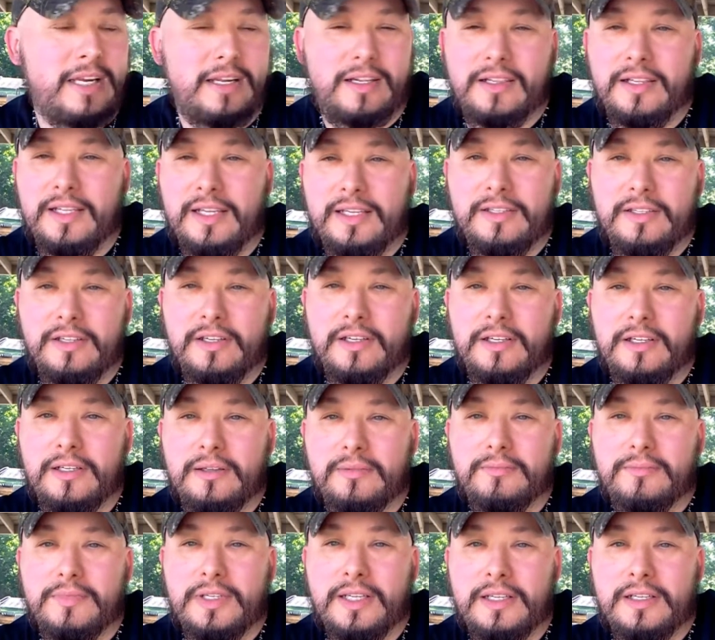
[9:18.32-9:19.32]
Got cleaned
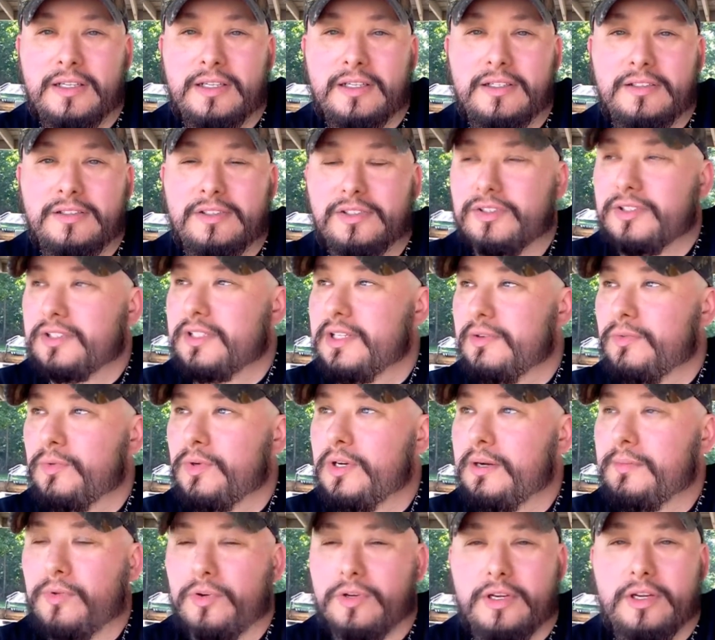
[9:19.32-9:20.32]
up, and I just
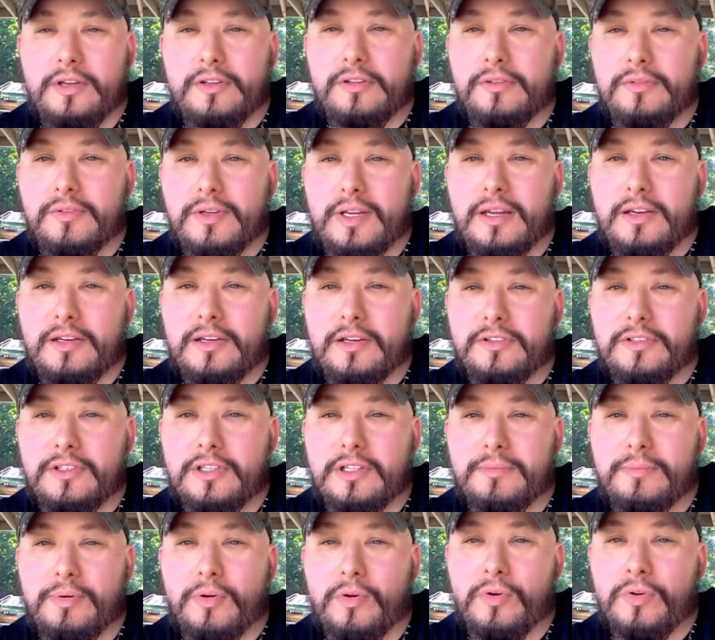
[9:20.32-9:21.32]
said, well, I'm gonna go out
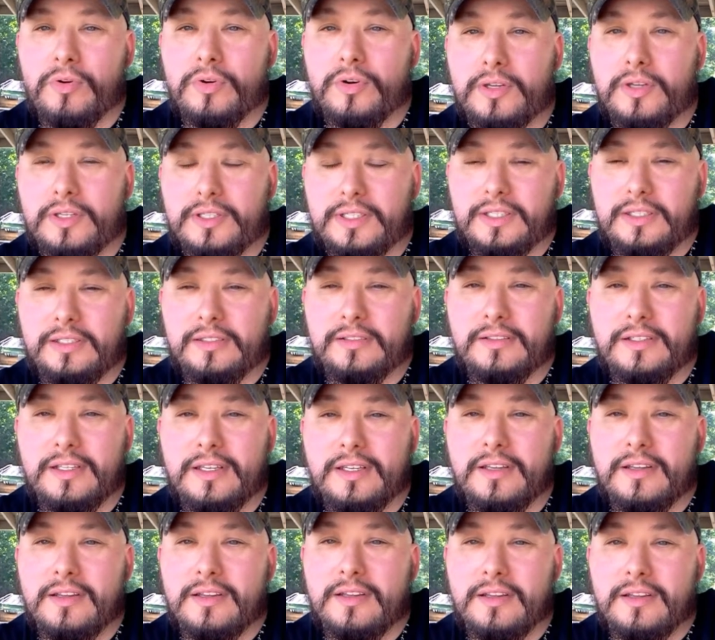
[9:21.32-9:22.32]
here to the park and
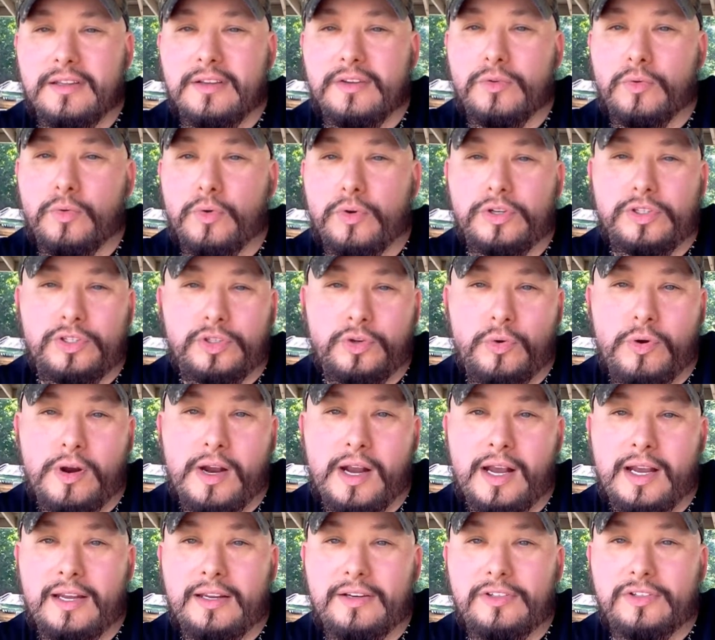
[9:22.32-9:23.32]
where it's
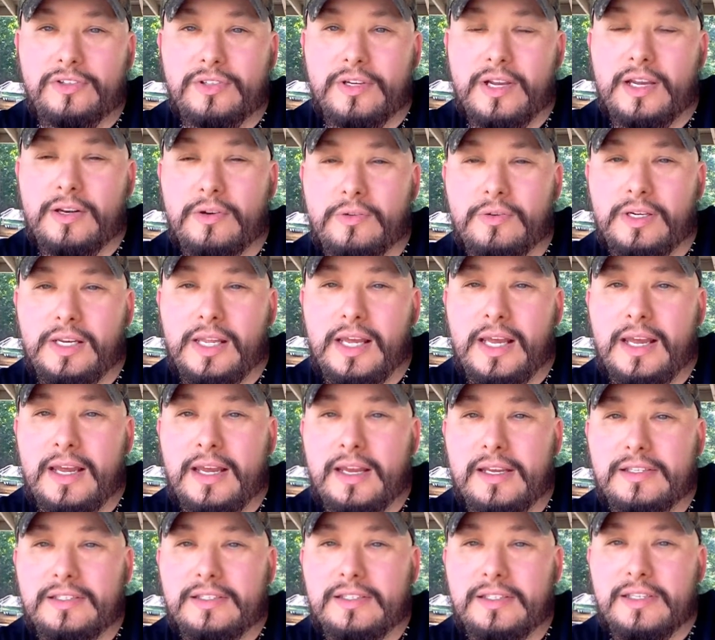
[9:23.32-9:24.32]
quiet and try to
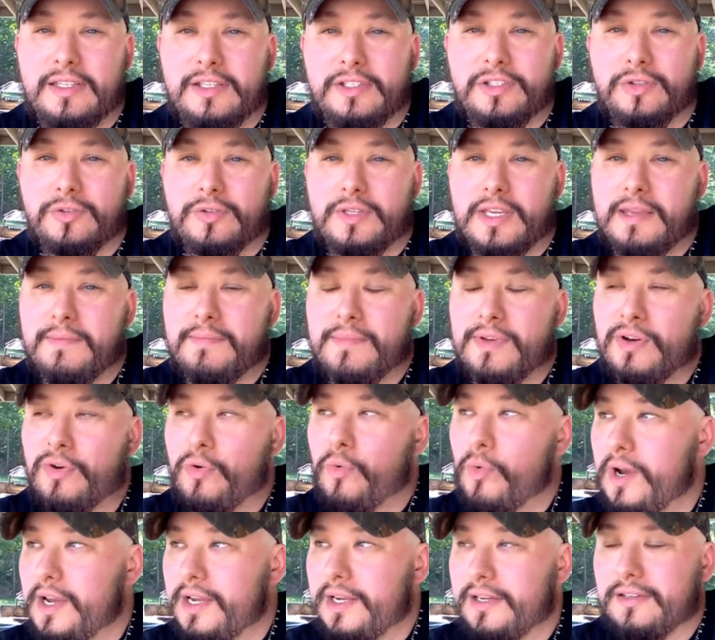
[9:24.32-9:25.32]
relax, and this will keep
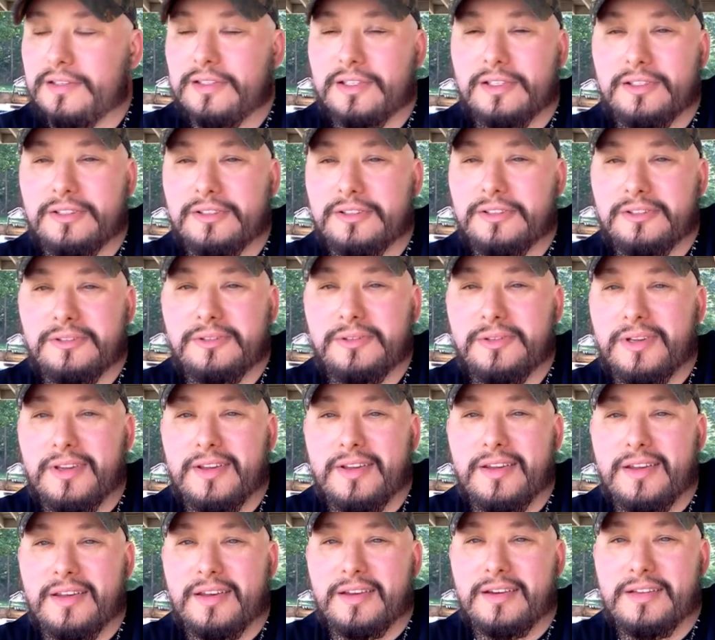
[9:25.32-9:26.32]
me awake too,
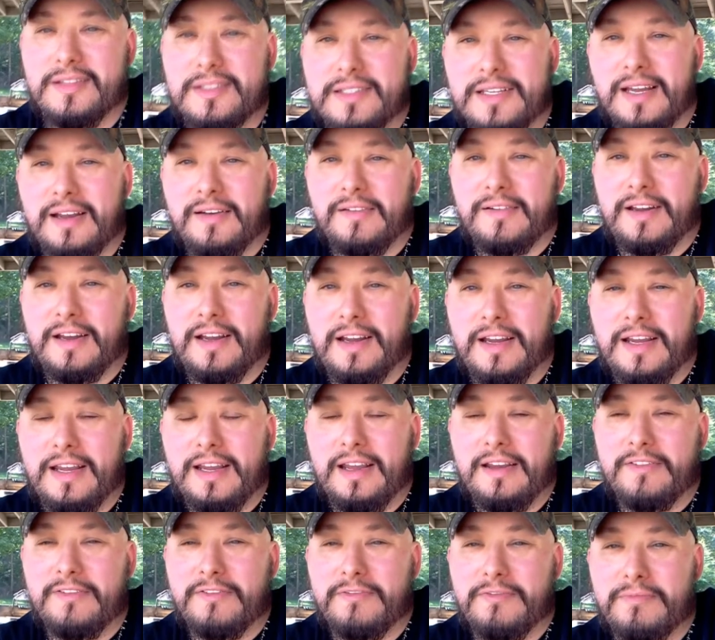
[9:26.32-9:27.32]
because I
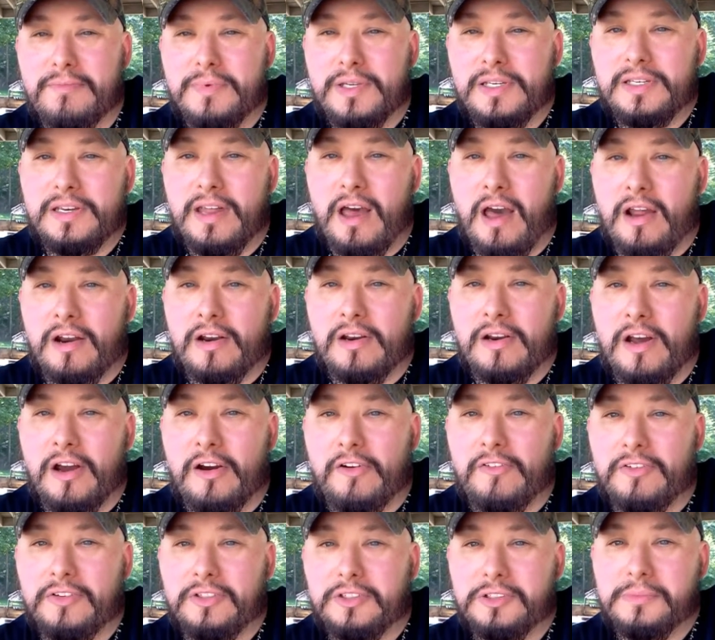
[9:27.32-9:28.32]
have been
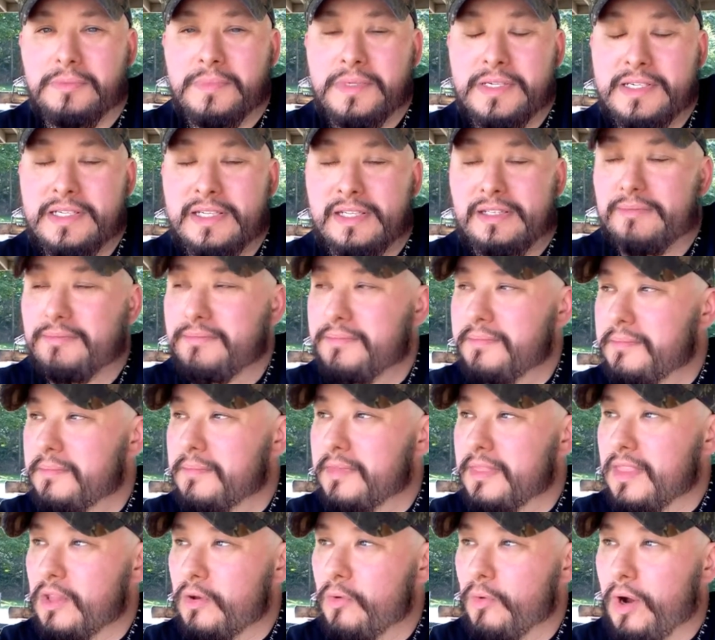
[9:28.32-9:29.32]
nodding off a little bit
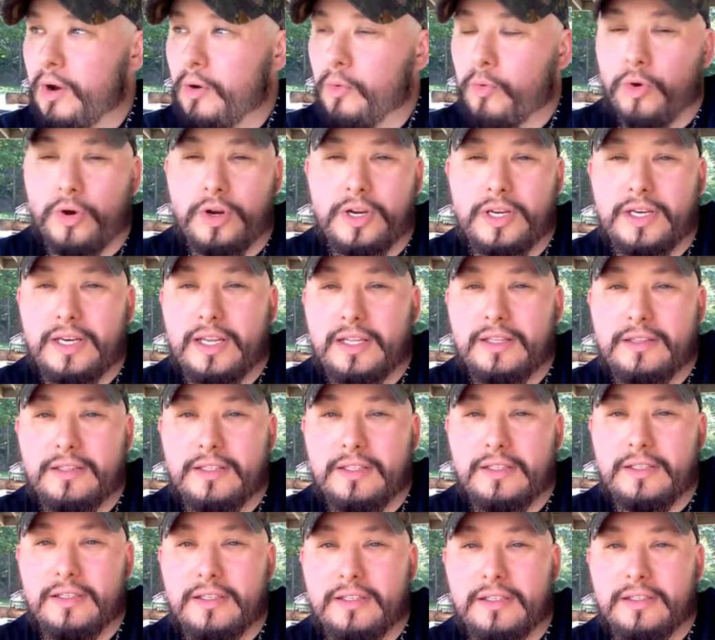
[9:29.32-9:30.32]
while working
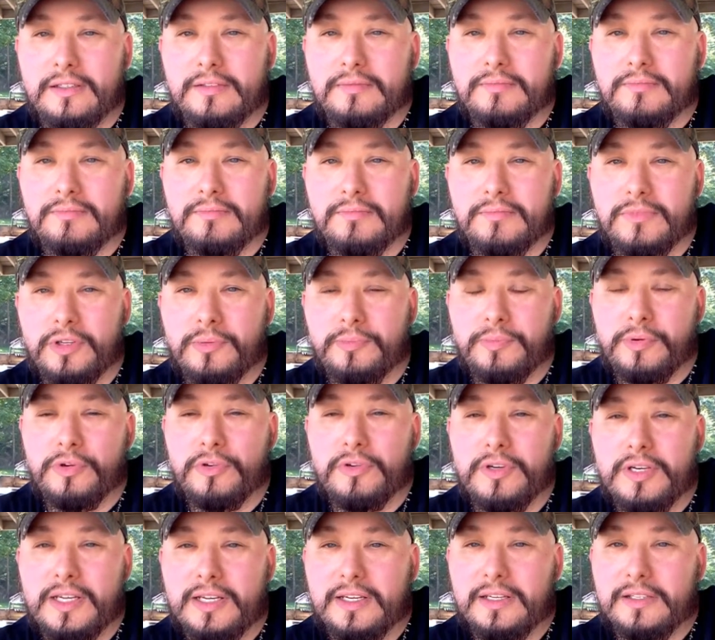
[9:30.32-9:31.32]
at the
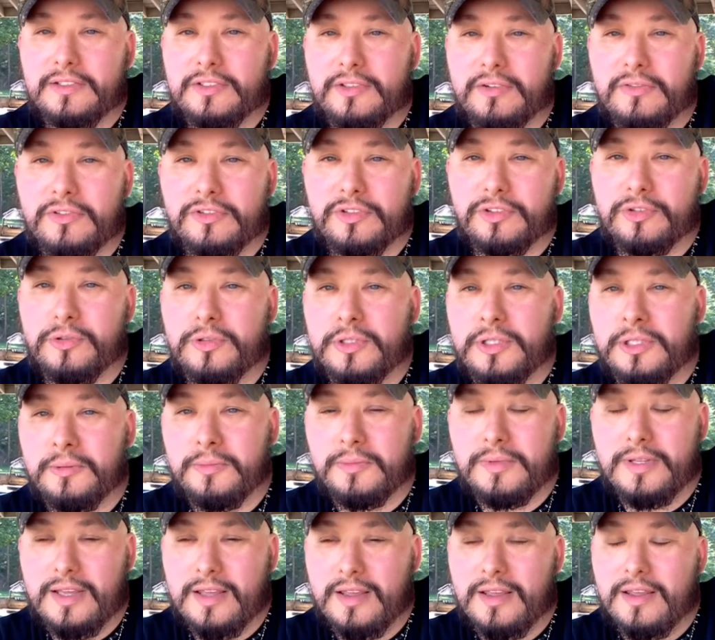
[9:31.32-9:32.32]
computer desk on the
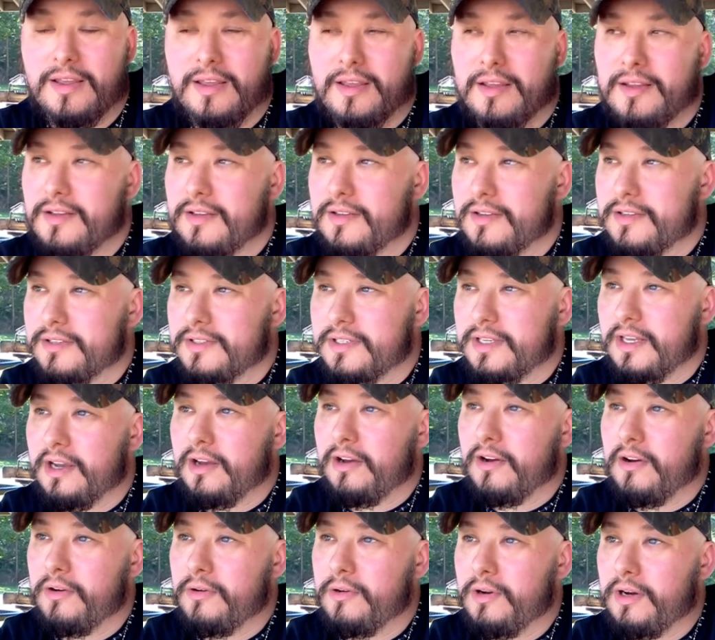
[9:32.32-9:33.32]
script.
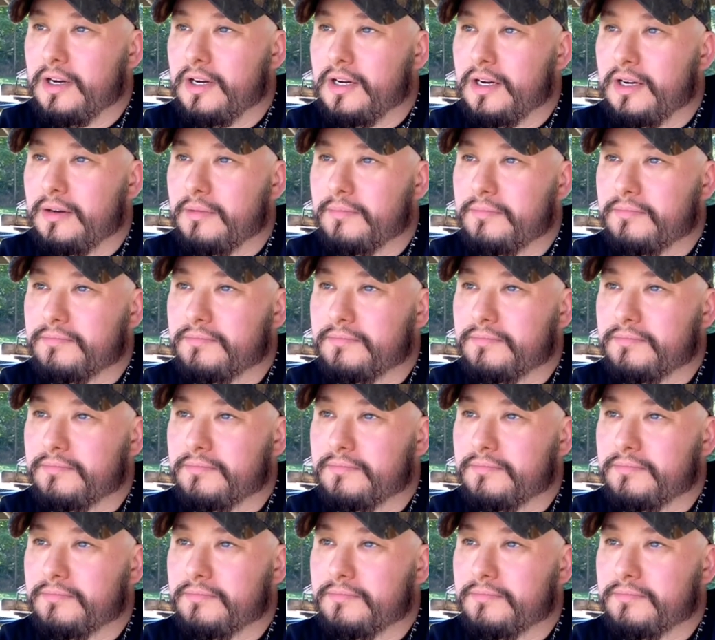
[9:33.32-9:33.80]
So